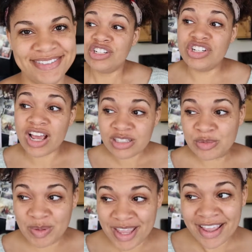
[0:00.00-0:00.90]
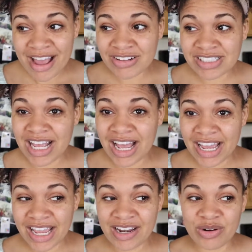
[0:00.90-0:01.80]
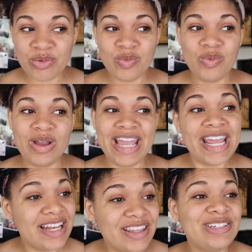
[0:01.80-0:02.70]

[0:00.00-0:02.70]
Just being outside in